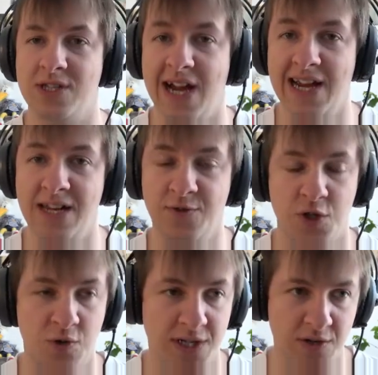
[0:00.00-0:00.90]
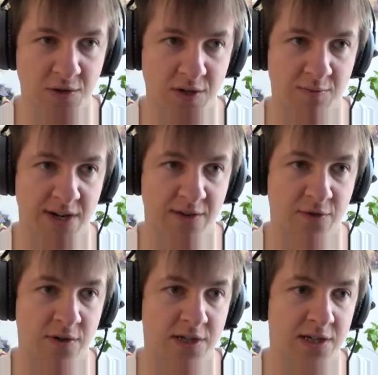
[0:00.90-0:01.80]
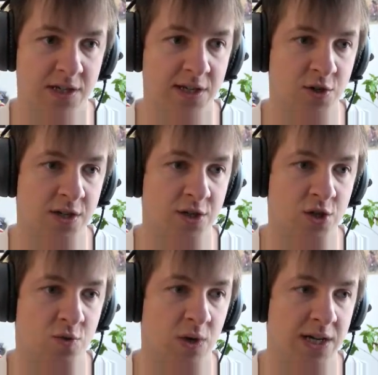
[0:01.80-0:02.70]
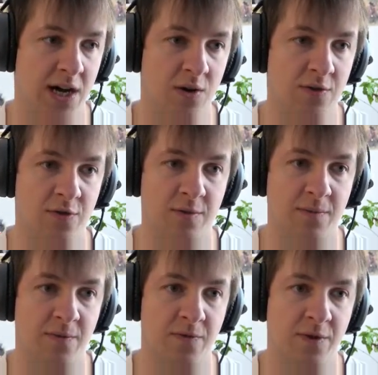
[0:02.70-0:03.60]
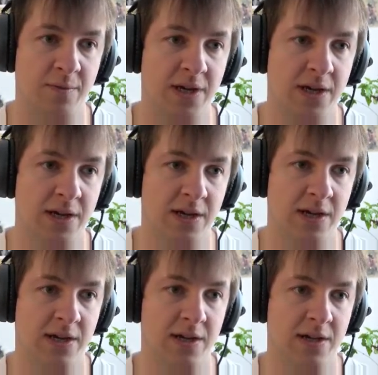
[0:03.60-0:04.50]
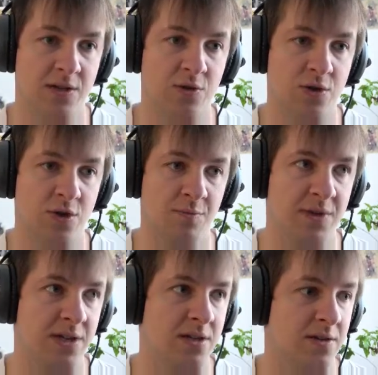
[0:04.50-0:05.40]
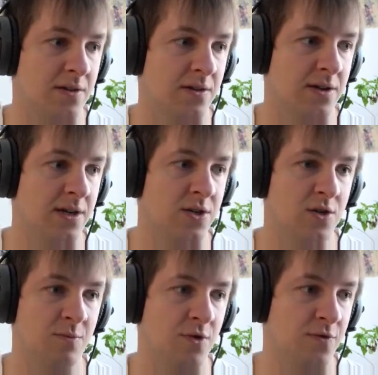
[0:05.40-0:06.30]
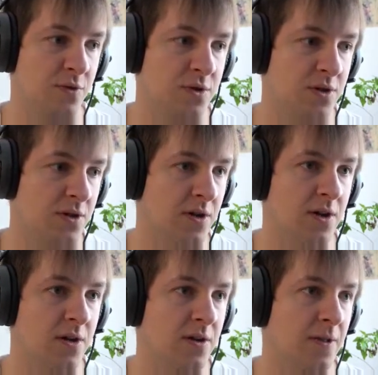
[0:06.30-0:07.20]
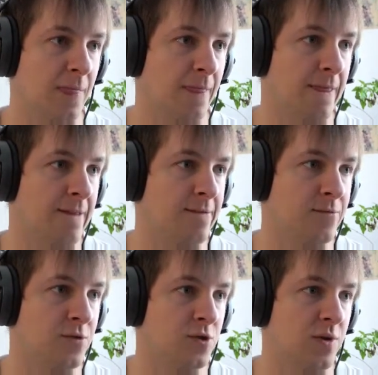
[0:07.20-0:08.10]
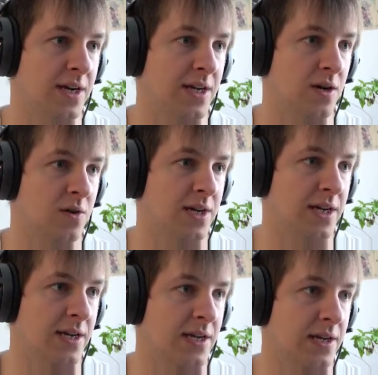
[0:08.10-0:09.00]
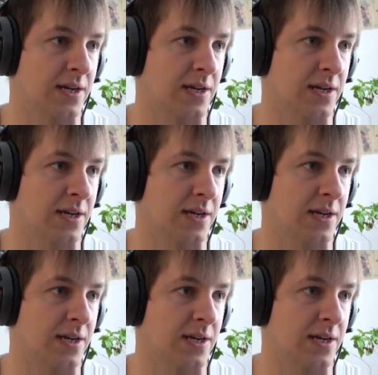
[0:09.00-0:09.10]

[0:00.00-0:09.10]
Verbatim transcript: I live so near to the Black Forest. It's literally just one hour from, from me. Let's cook some meat. I need some more food. Food's running out again.